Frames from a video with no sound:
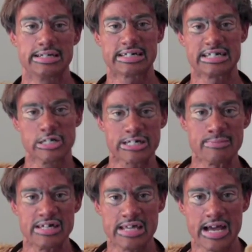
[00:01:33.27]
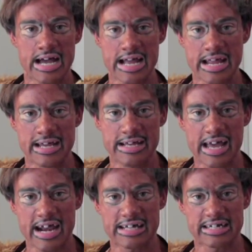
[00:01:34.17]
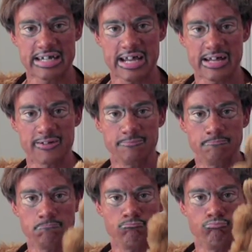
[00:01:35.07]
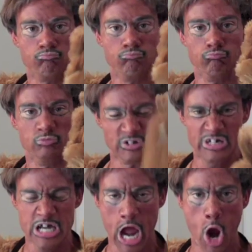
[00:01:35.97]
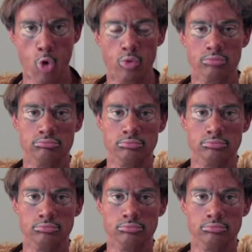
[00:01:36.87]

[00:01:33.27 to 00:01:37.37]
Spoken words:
And I look him in the eye, and I say, "No!